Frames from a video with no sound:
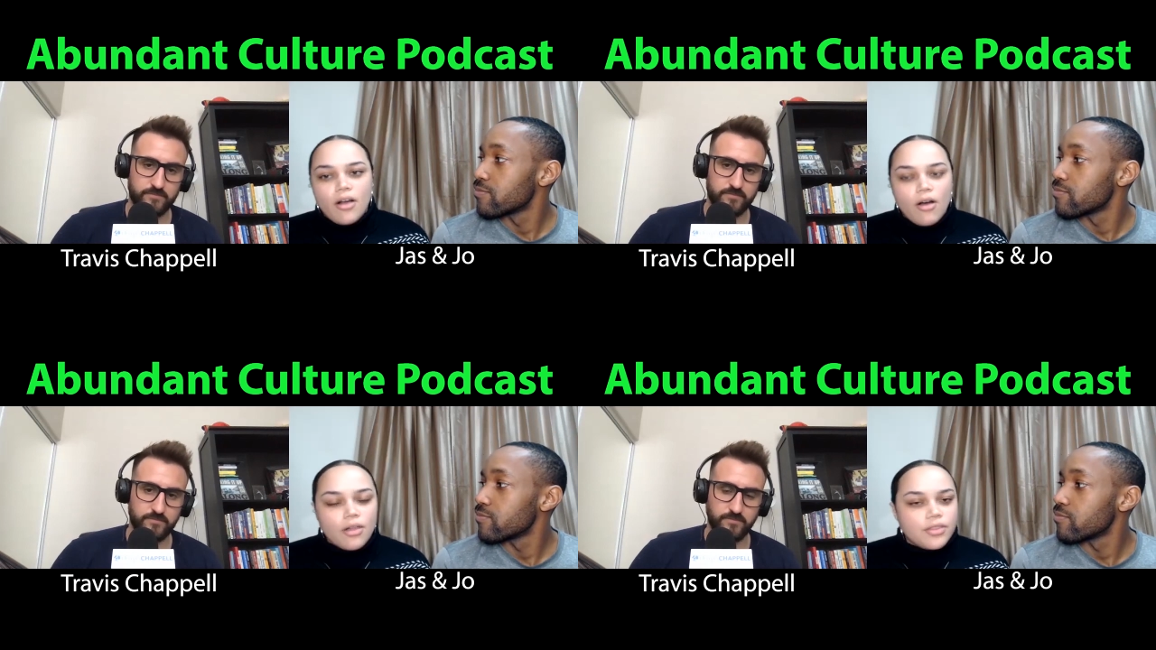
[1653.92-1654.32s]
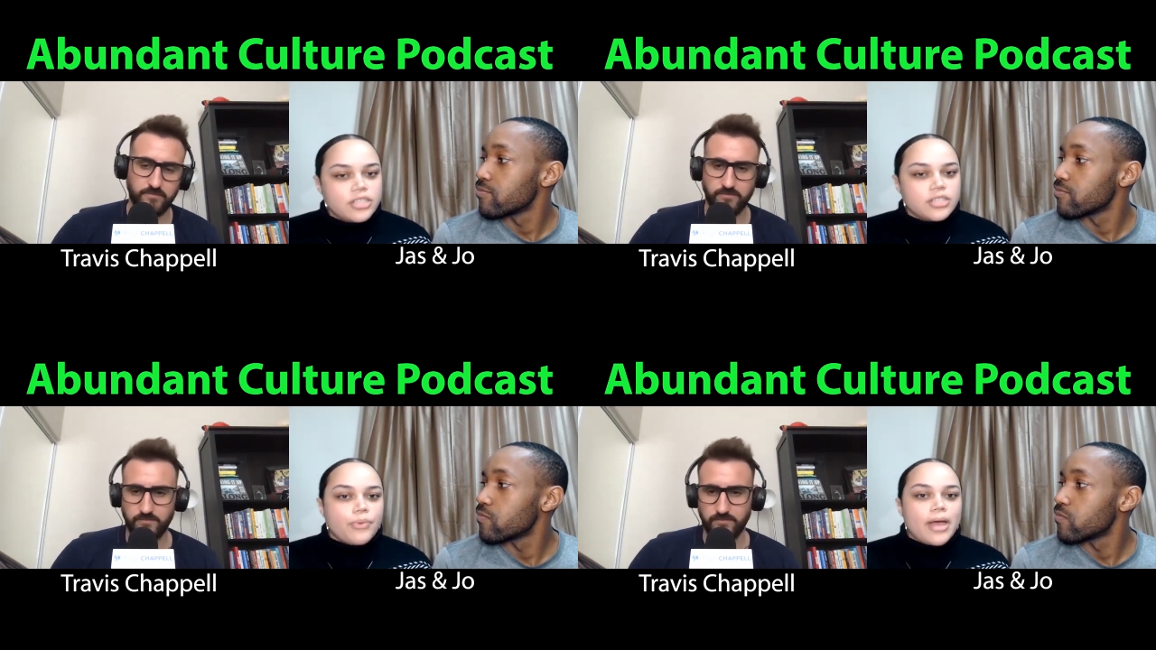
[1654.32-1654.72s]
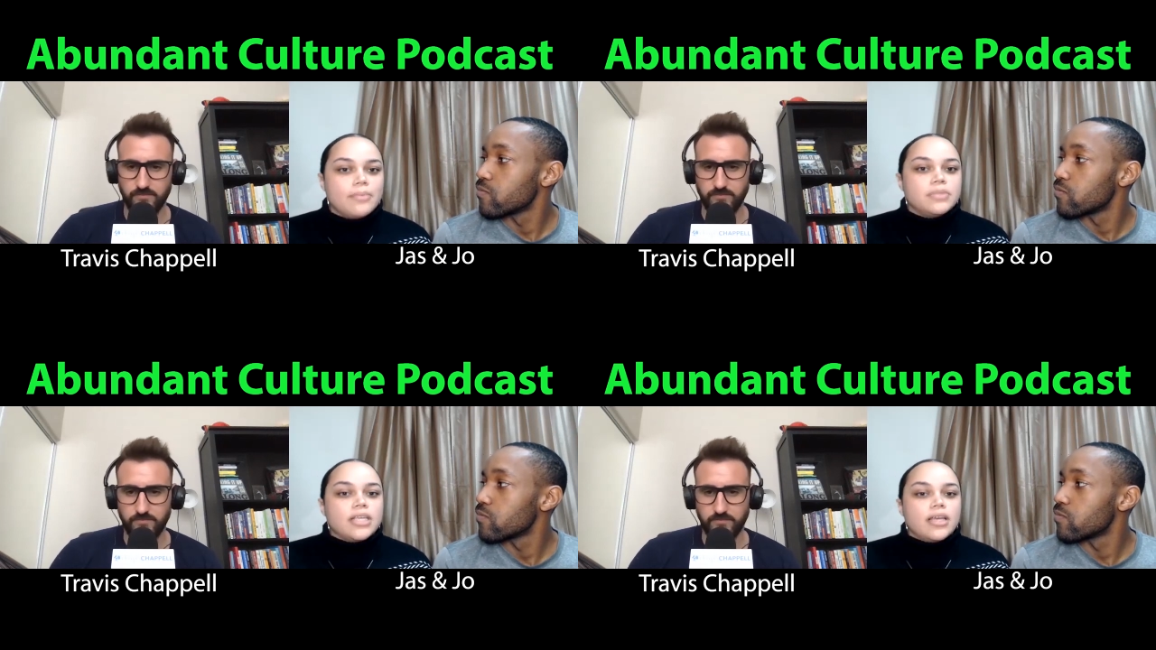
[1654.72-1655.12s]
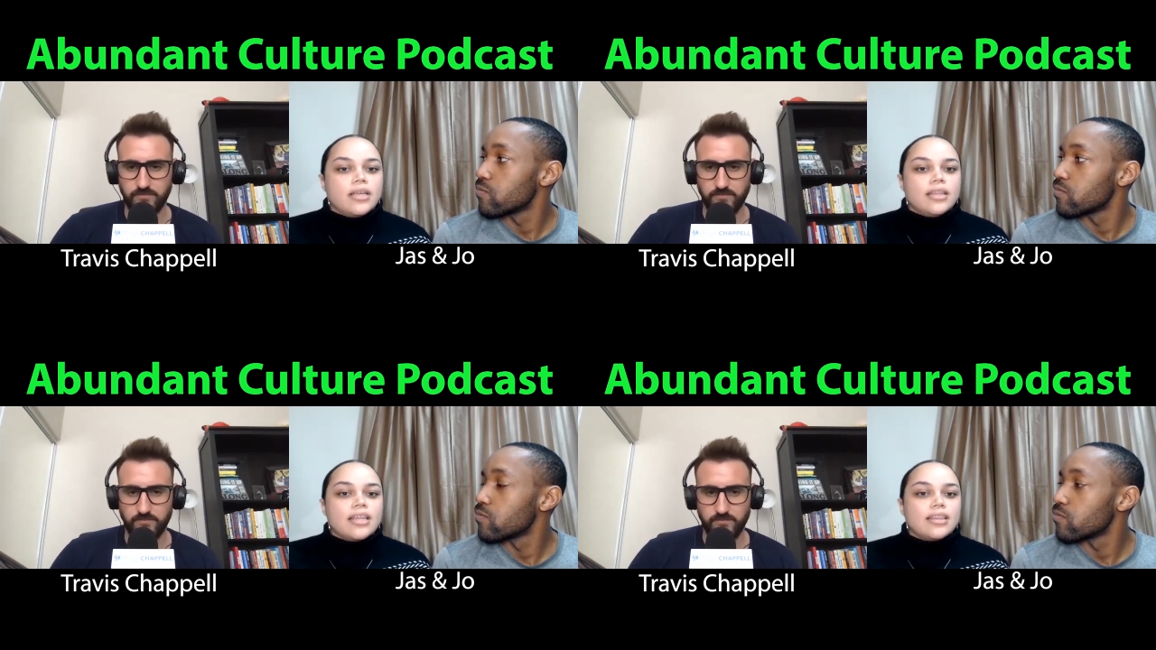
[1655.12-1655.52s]
Speaker 1: all these reps
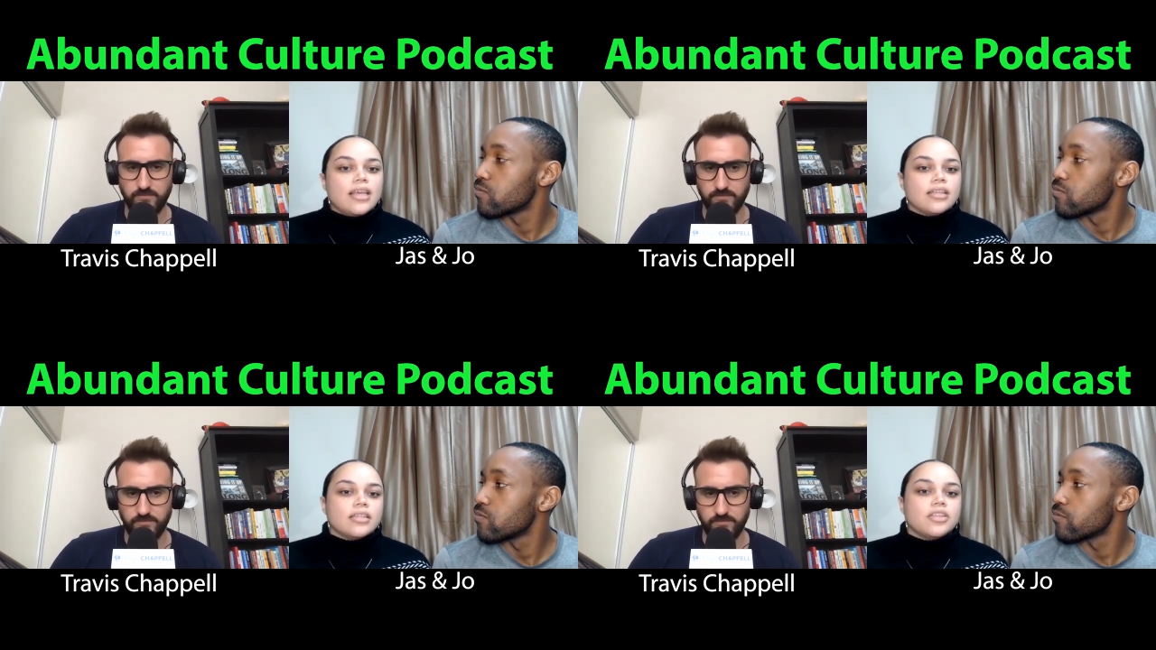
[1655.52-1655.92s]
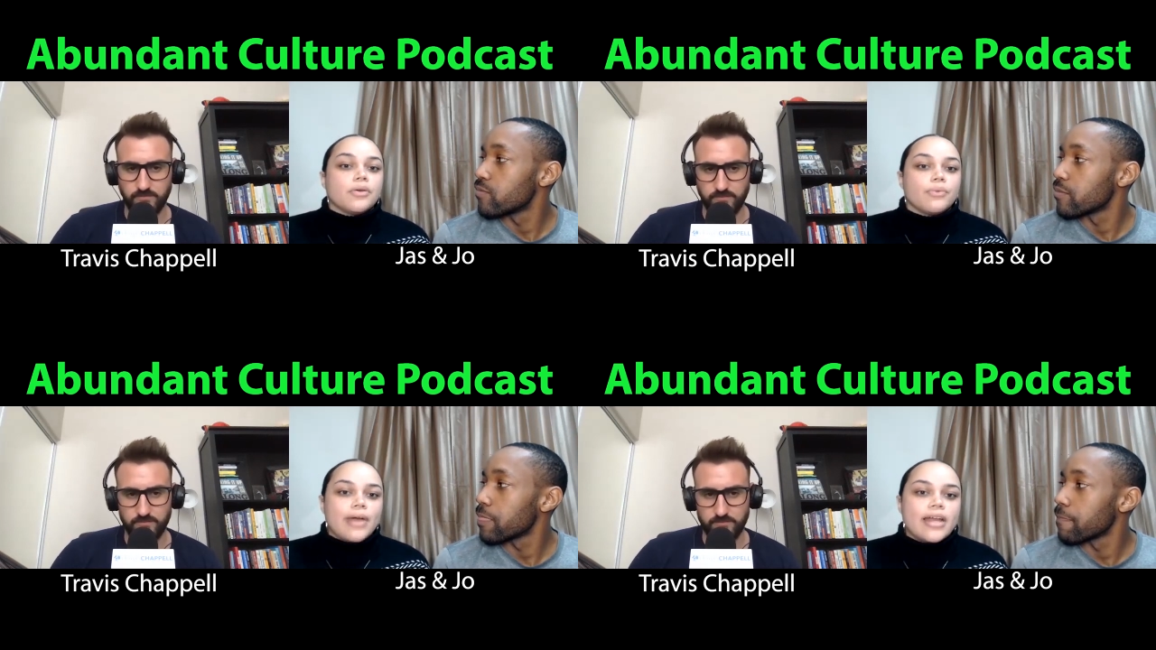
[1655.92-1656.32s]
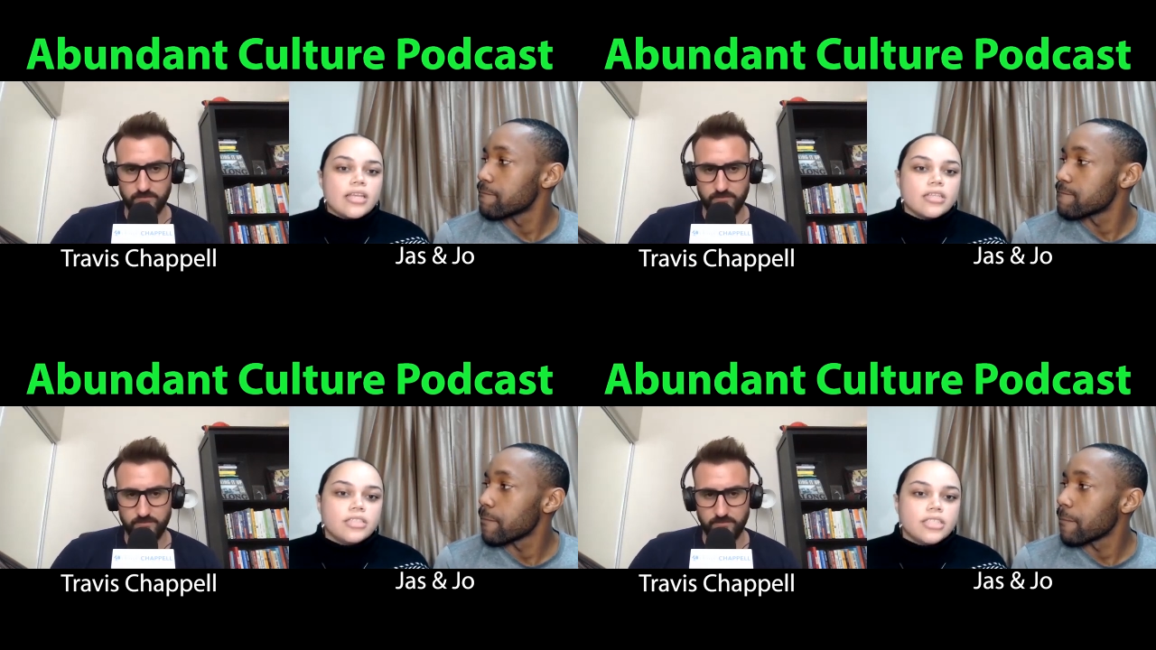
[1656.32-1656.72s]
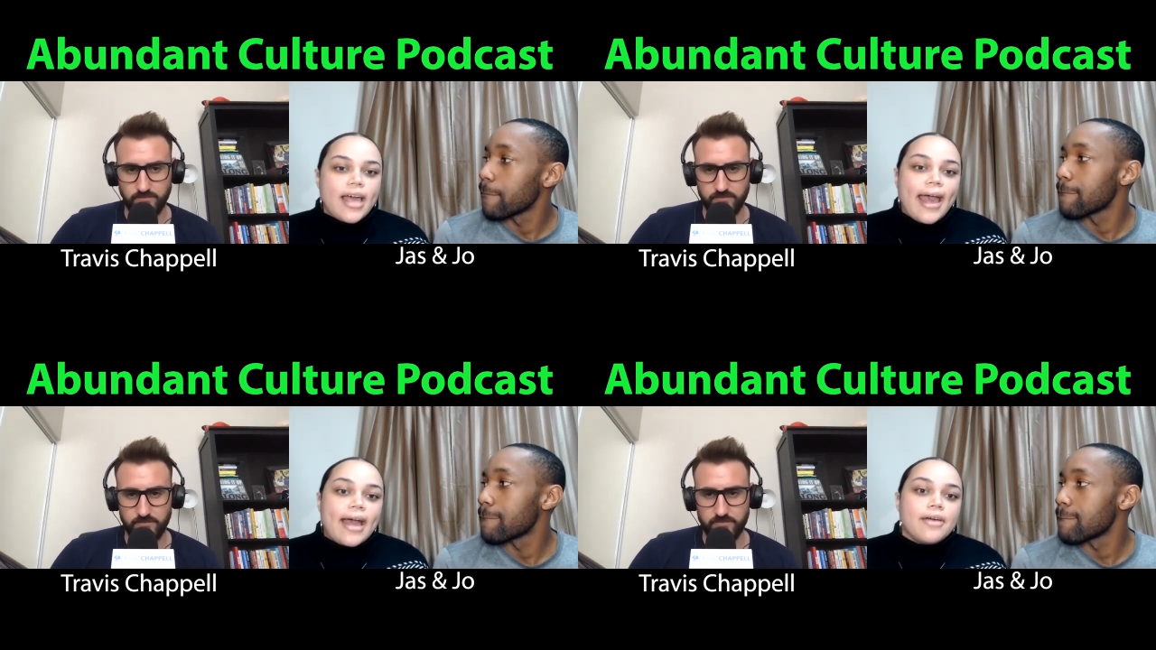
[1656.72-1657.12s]
and they think that they're ready to
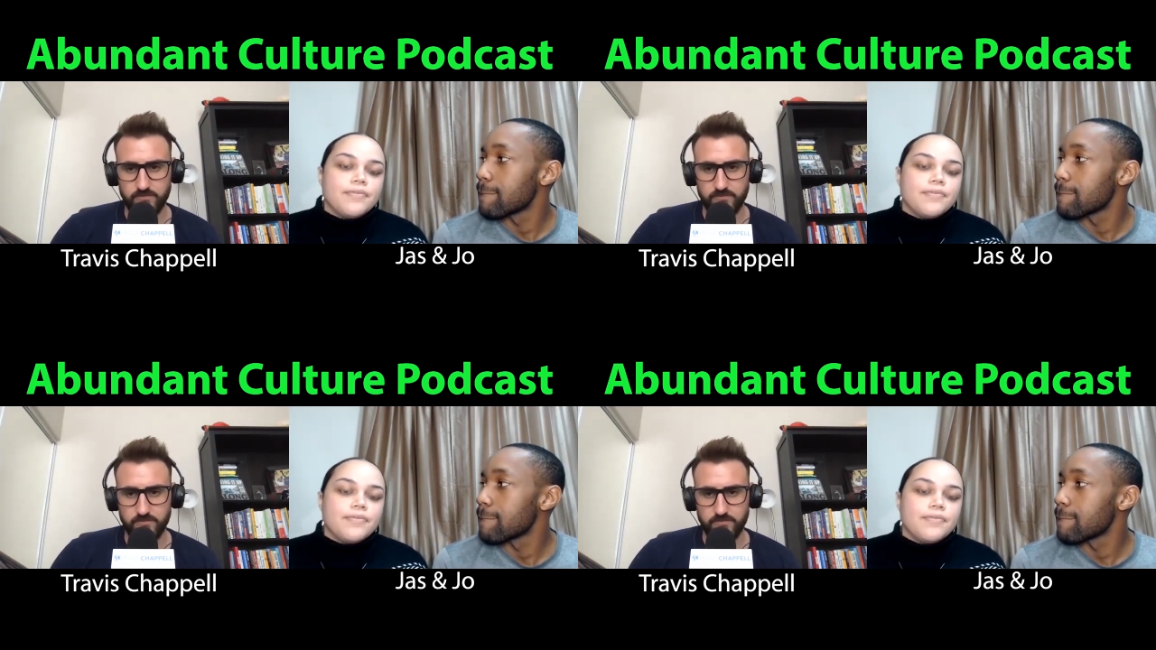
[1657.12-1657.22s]
have,